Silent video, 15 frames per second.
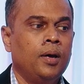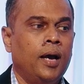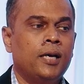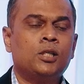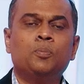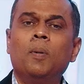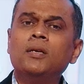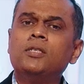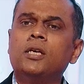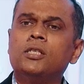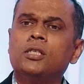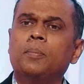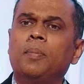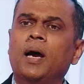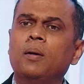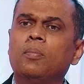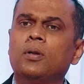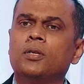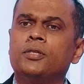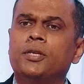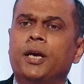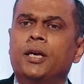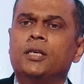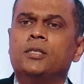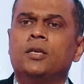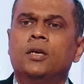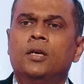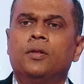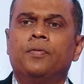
As much as the Bible says